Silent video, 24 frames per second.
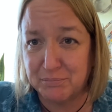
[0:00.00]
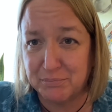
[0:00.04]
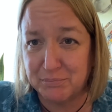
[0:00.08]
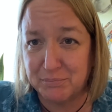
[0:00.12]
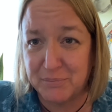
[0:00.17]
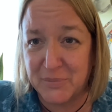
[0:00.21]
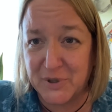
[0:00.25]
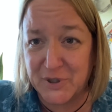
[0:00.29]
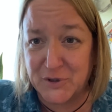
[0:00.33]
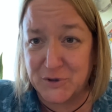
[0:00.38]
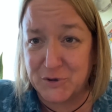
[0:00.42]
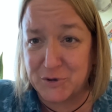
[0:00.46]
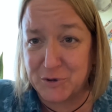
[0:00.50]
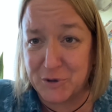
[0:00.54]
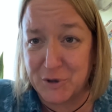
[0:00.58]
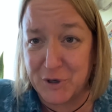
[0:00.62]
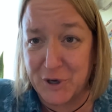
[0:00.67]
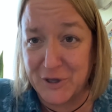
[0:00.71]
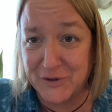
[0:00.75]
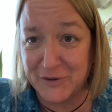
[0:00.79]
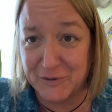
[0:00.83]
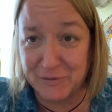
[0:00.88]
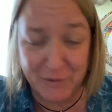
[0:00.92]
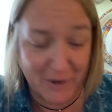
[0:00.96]
pictured
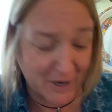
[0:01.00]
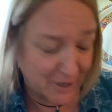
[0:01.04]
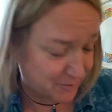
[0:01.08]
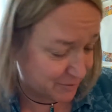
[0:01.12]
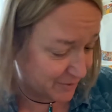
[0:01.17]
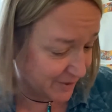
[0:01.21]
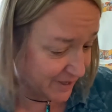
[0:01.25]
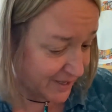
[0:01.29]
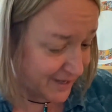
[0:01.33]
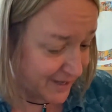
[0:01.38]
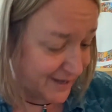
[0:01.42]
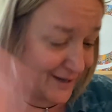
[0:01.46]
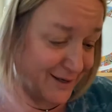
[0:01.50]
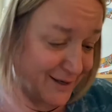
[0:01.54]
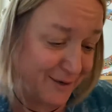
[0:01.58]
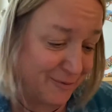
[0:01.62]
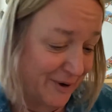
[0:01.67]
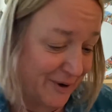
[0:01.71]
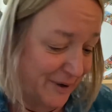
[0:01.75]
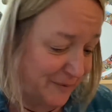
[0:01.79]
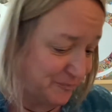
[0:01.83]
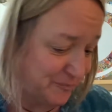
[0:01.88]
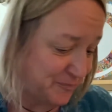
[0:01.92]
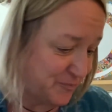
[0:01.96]
on the right way,
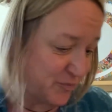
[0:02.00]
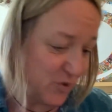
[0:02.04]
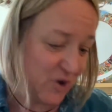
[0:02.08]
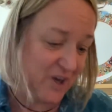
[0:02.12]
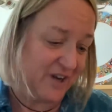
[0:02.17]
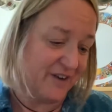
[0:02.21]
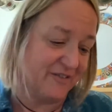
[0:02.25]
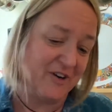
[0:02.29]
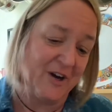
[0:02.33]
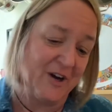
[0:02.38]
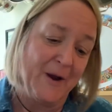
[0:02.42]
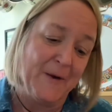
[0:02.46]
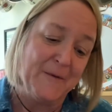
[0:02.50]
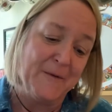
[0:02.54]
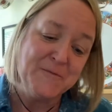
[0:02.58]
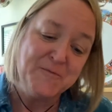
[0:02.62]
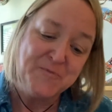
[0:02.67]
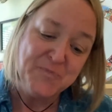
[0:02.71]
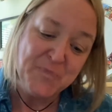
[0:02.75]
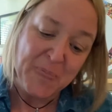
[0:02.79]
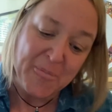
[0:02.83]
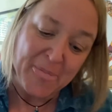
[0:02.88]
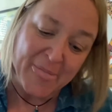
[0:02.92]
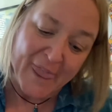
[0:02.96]
anyway, whatever.
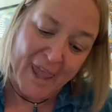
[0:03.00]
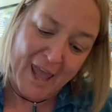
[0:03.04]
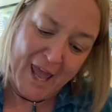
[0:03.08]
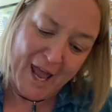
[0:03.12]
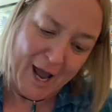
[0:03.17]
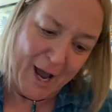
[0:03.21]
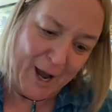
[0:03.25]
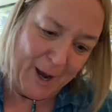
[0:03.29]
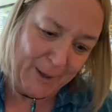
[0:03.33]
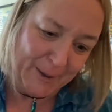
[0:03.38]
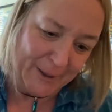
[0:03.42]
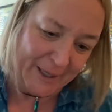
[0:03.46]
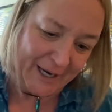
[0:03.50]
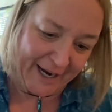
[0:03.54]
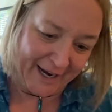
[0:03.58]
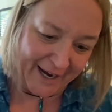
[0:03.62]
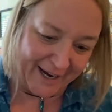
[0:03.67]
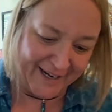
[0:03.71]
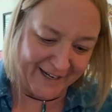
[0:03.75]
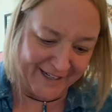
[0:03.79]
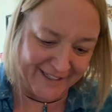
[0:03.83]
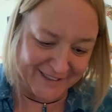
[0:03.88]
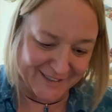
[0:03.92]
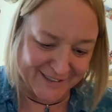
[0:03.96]

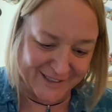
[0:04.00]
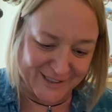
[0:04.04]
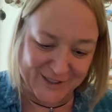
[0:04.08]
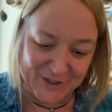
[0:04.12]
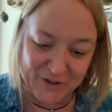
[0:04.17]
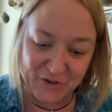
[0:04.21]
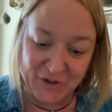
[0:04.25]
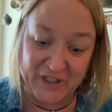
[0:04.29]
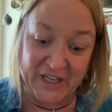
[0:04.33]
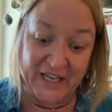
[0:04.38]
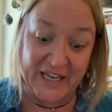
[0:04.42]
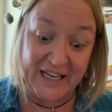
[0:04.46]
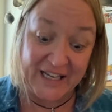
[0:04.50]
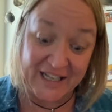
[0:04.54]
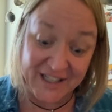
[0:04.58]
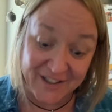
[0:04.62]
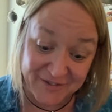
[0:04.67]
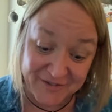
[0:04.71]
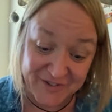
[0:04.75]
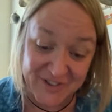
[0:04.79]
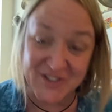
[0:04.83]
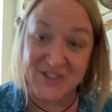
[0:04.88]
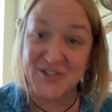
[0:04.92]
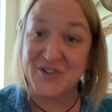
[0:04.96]
Okay, so King
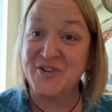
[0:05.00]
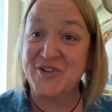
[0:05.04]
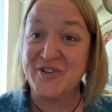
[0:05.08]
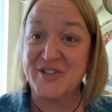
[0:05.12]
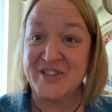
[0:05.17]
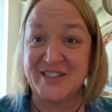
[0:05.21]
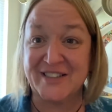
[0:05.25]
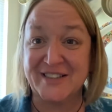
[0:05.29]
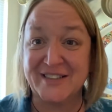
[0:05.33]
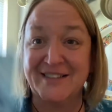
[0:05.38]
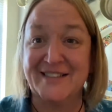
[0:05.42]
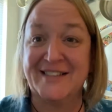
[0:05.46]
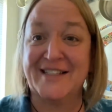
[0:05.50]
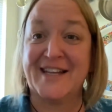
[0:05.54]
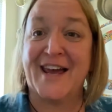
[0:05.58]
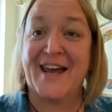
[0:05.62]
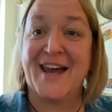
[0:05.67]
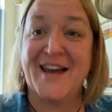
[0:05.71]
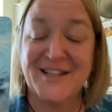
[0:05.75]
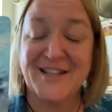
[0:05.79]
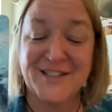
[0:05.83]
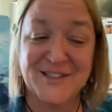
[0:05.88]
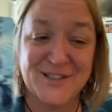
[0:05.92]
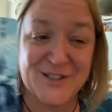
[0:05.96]
of Swords
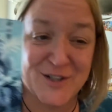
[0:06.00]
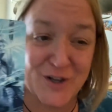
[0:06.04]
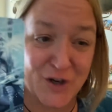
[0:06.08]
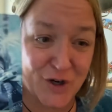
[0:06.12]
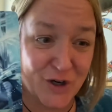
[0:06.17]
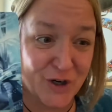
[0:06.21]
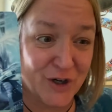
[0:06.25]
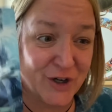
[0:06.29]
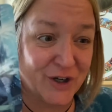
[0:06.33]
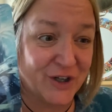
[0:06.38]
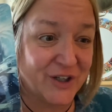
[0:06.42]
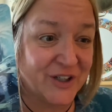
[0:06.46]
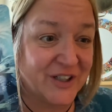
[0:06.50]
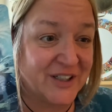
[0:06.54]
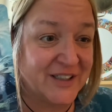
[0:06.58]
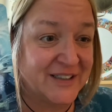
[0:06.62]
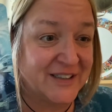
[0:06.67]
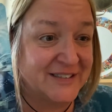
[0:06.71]
as her